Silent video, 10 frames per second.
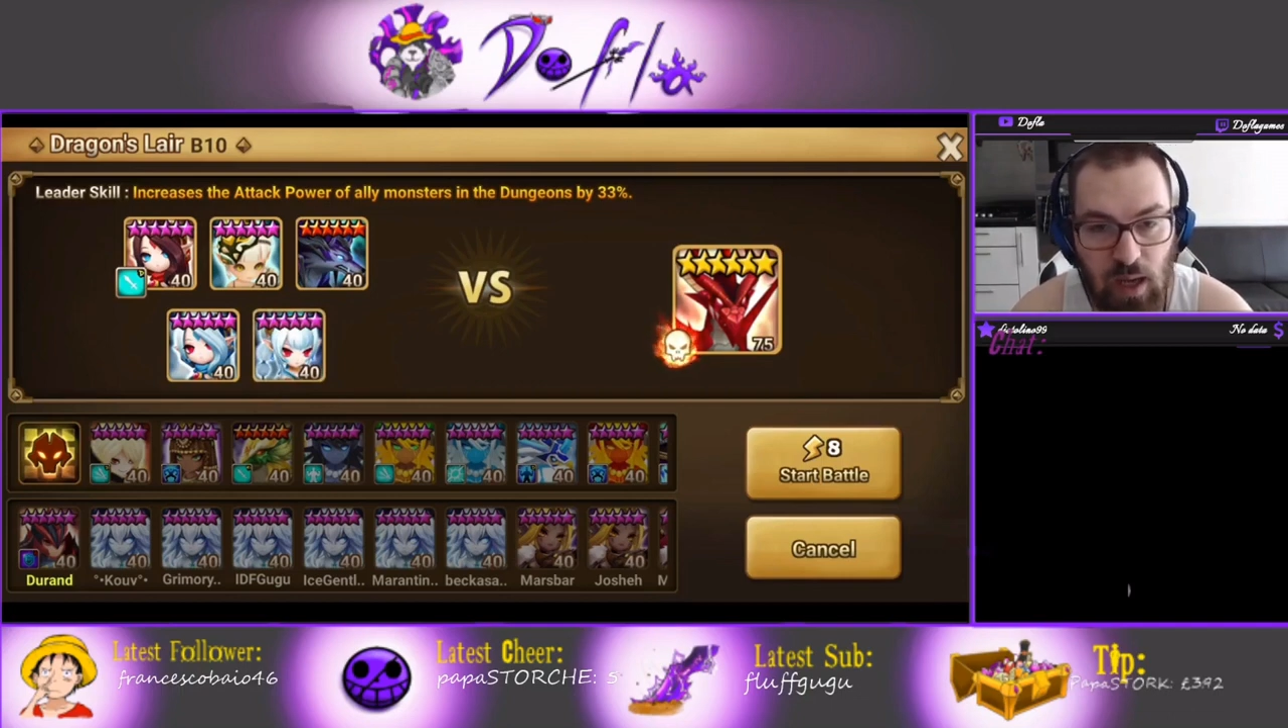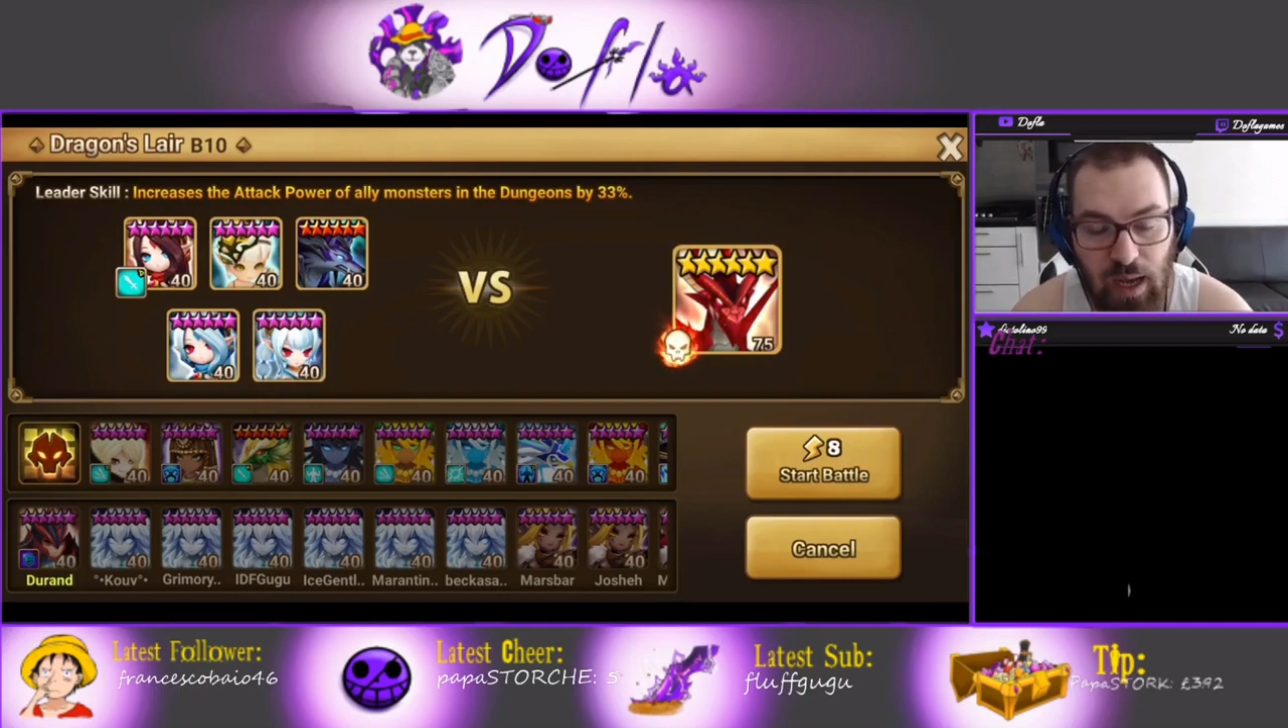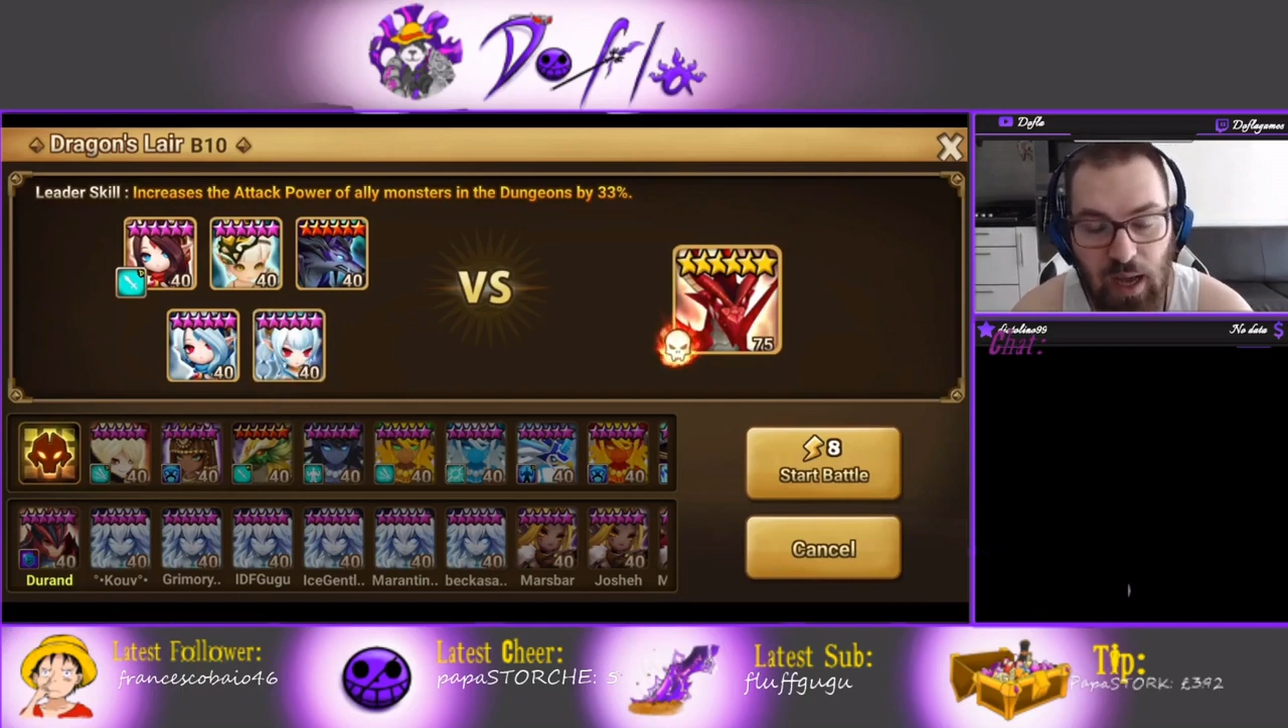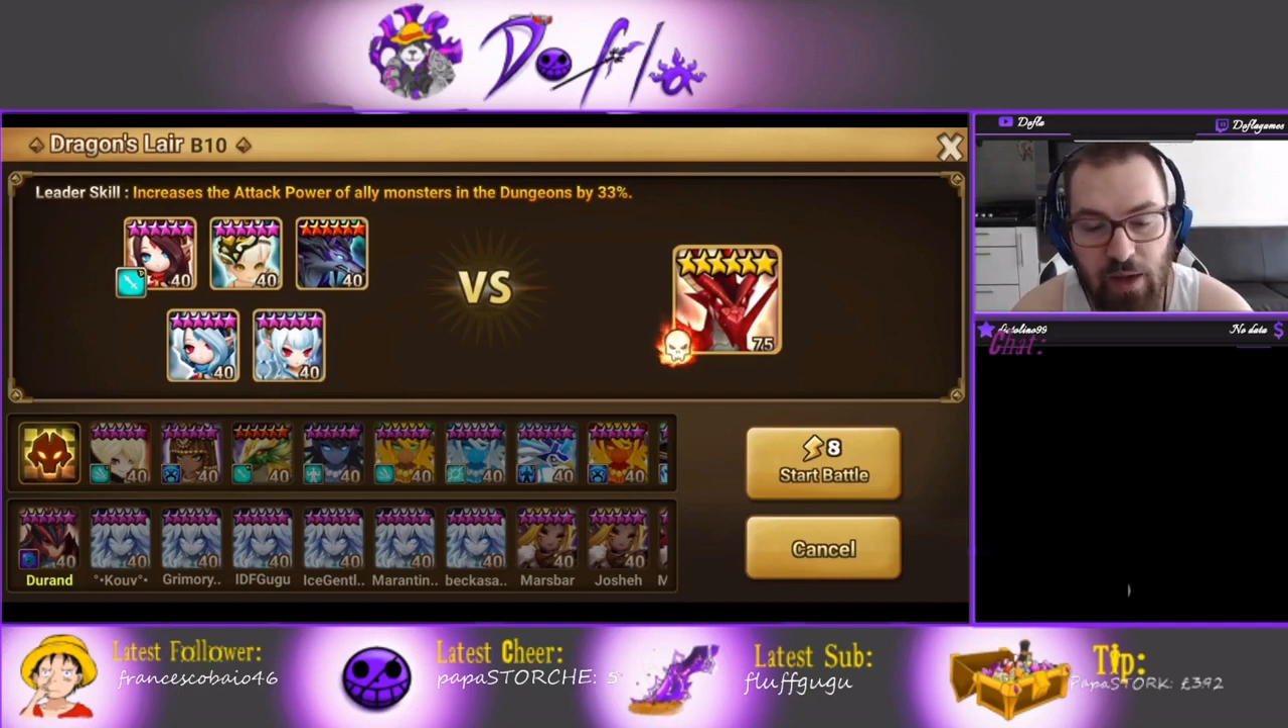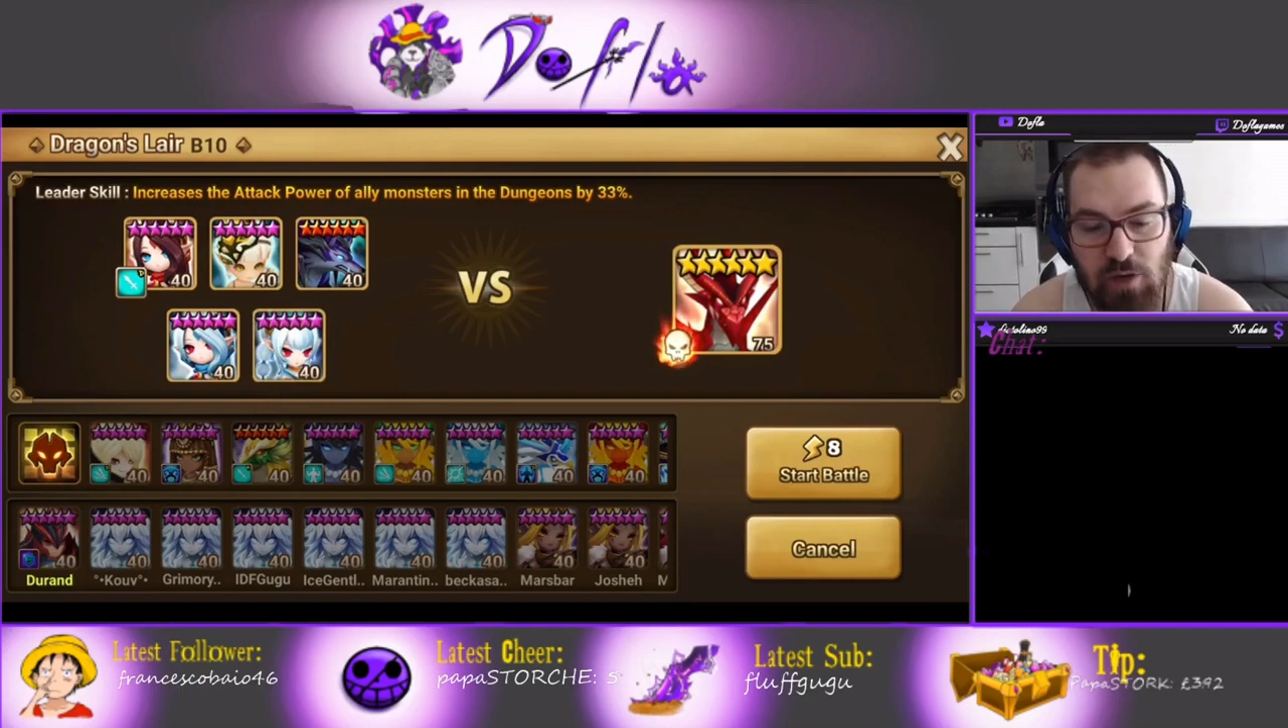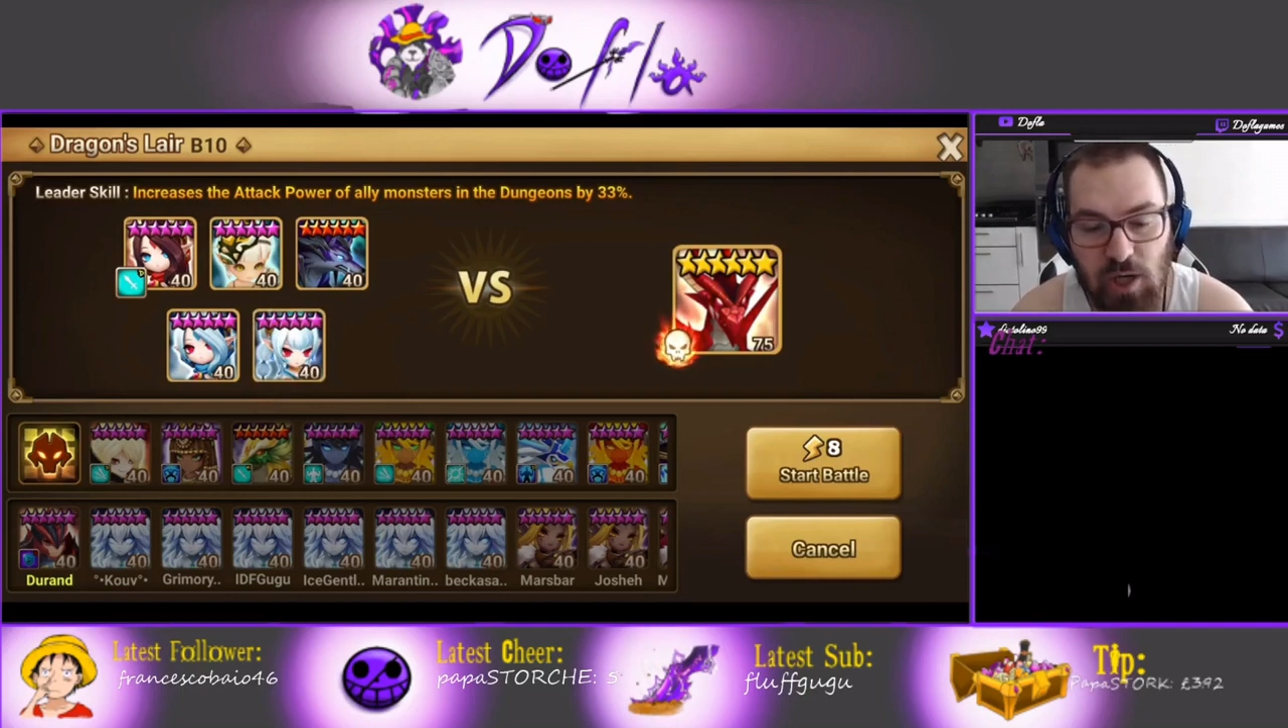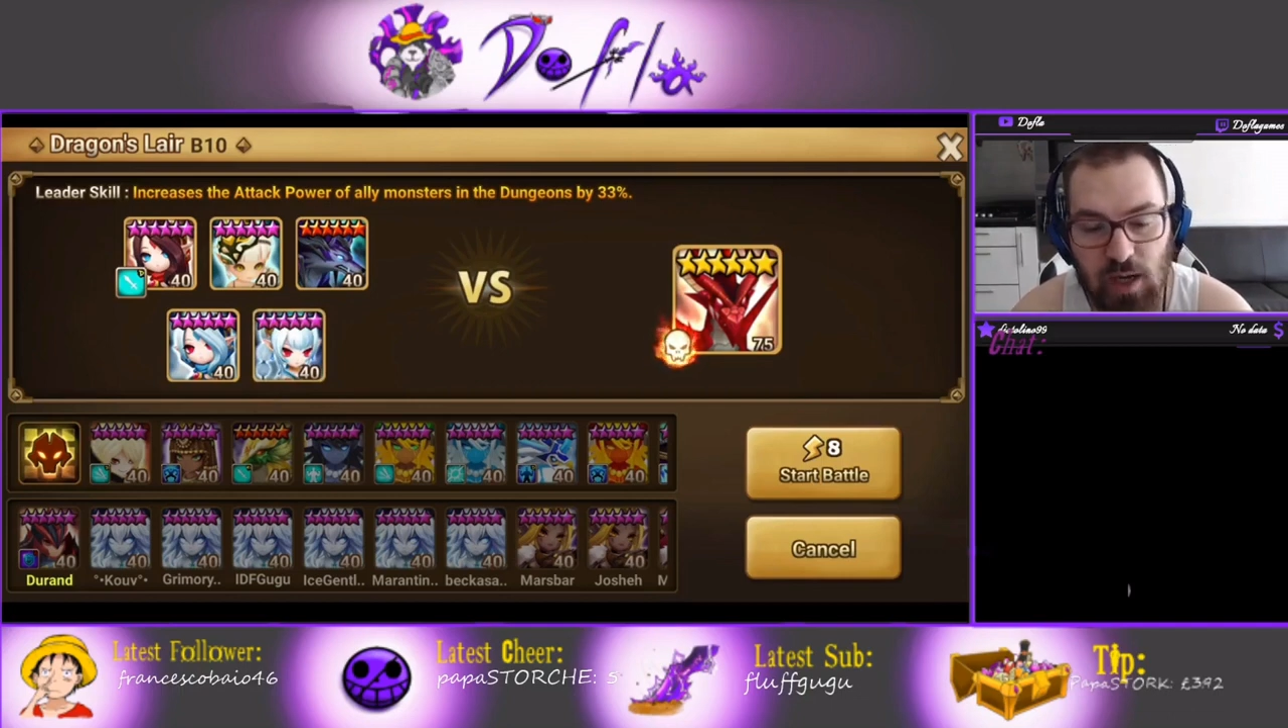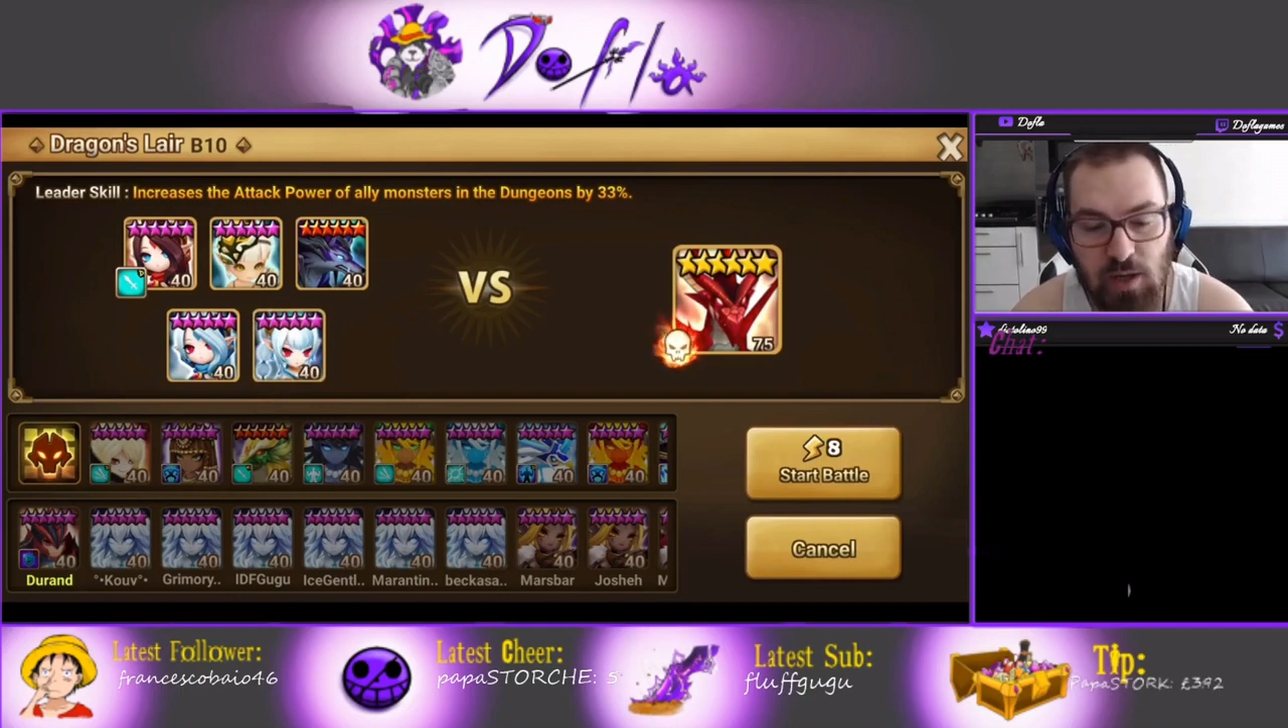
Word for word: I have Shaina